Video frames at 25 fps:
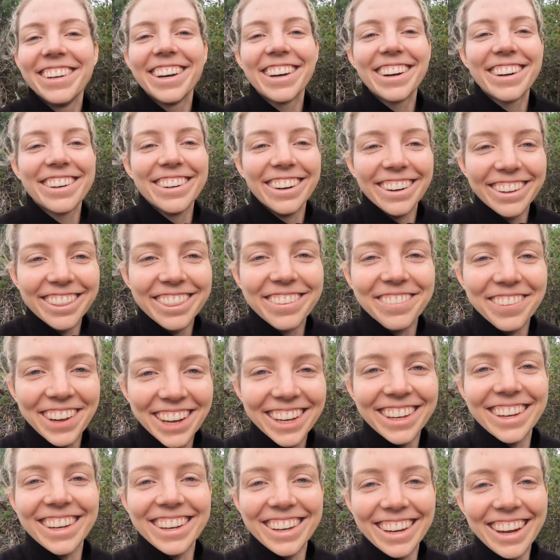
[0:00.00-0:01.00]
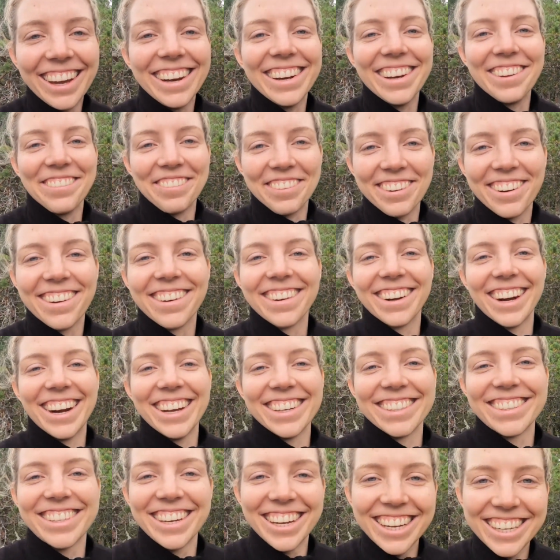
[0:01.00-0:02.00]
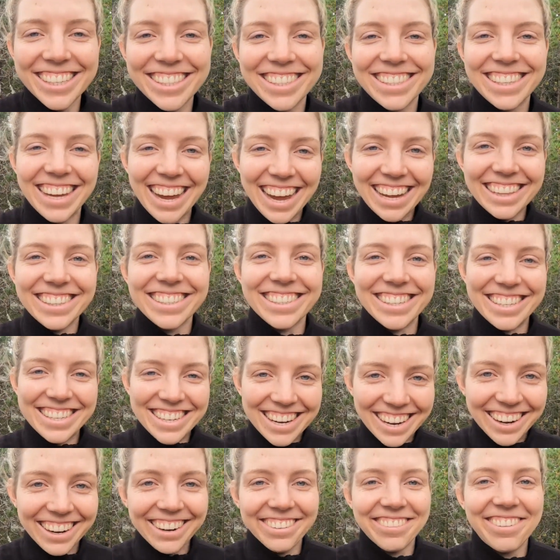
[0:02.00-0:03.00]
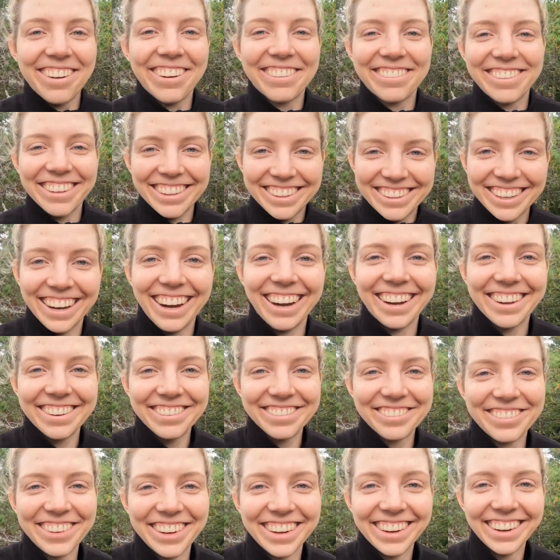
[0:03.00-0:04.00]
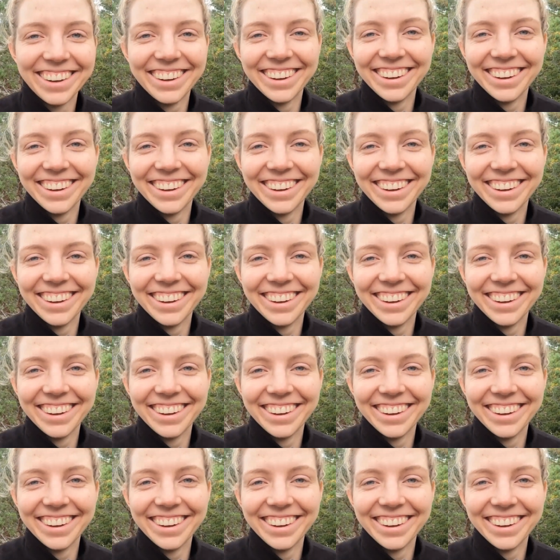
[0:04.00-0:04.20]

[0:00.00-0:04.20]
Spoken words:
are not making any progress. He's dancing half of the time.